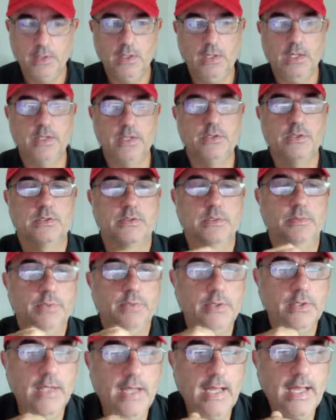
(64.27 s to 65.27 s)
is you're simply
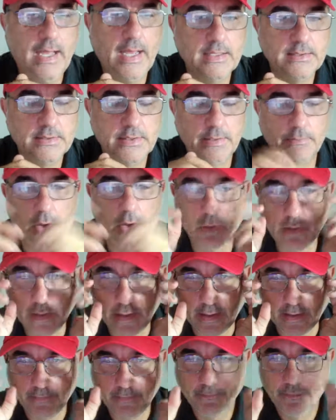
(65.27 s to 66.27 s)
going to ask them,
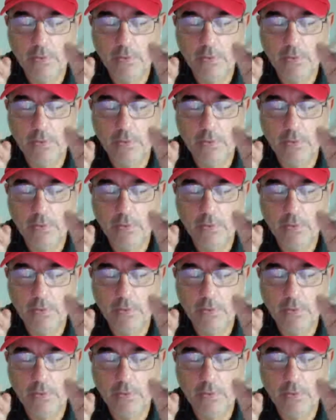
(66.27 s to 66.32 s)
okay,